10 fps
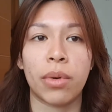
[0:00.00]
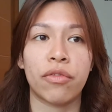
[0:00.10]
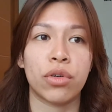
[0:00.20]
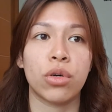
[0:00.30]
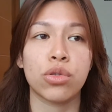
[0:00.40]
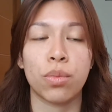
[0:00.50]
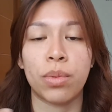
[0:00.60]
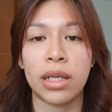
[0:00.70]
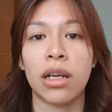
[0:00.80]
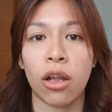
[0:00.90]
But for those who
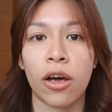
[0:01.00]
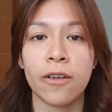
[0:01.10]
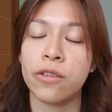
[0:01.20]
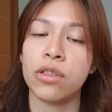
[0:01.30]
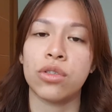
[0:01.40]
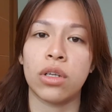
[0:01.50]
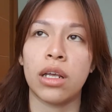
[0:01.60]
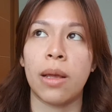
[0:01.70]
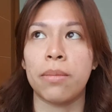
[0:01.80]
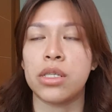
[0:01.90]
bleed a lot,
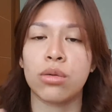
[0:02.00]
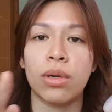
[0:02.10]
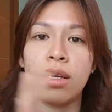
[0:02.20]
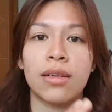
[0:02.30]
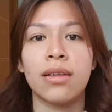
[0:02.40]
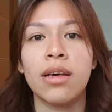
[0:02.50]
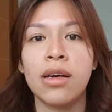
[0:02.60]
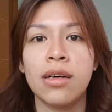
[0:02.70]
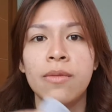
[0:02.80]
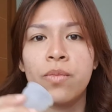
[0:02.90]
usually in between,
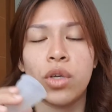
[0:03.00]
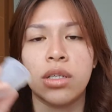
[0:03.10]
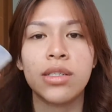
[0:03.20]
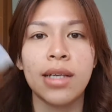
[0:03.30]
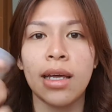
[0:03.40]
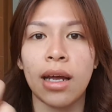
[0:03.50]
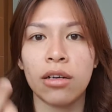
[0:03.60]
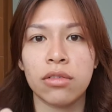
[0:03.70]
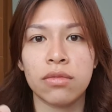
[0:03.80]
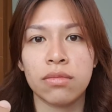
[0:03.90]
you can just take it
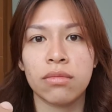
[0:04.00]
out.